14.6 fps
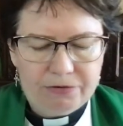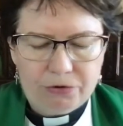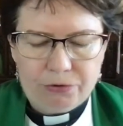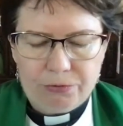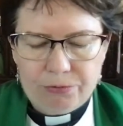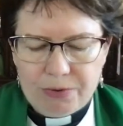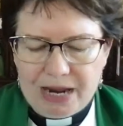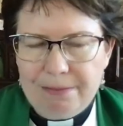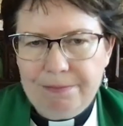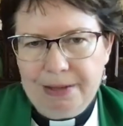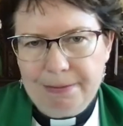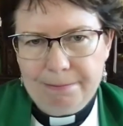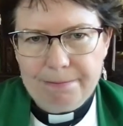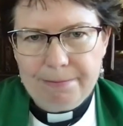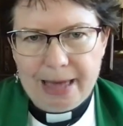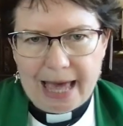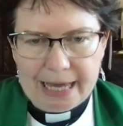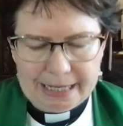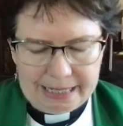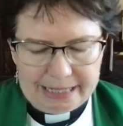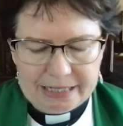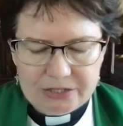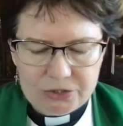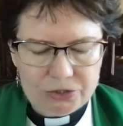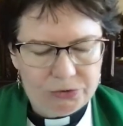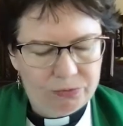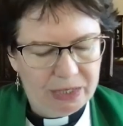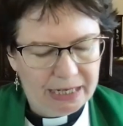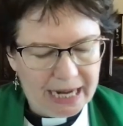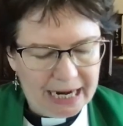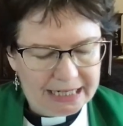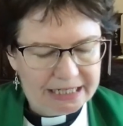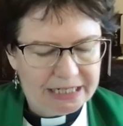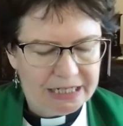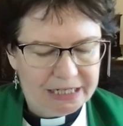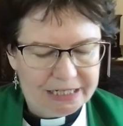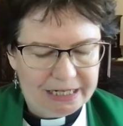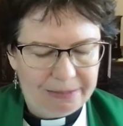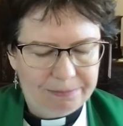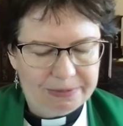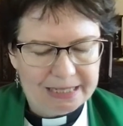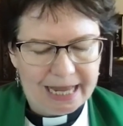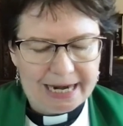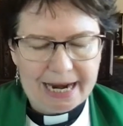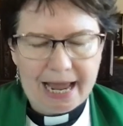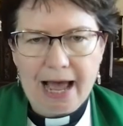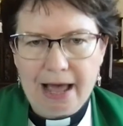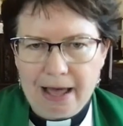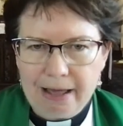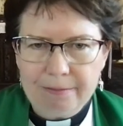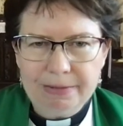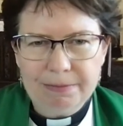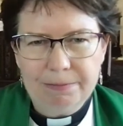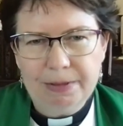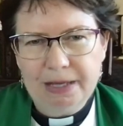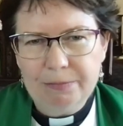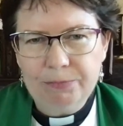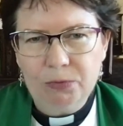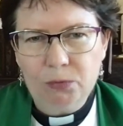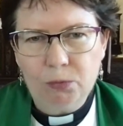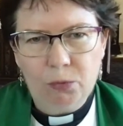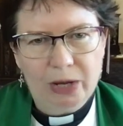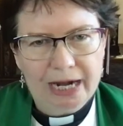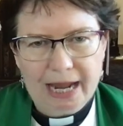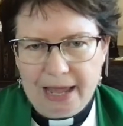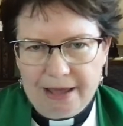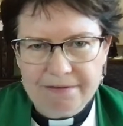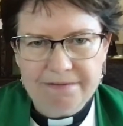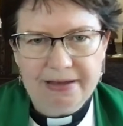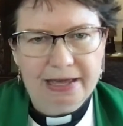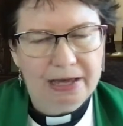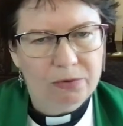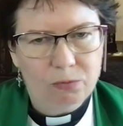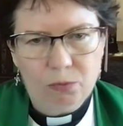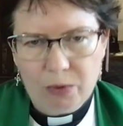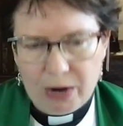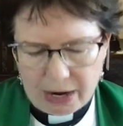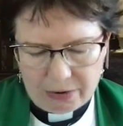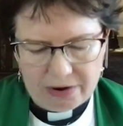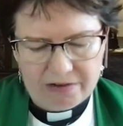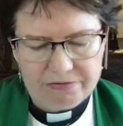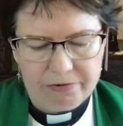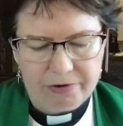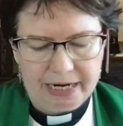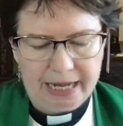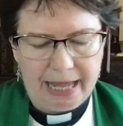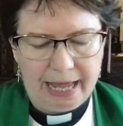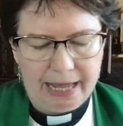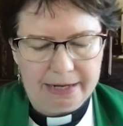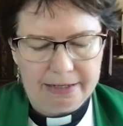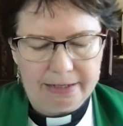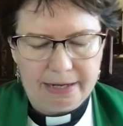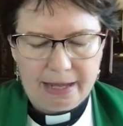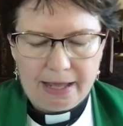creeping back into relationships and harming people whenever and wherever it can.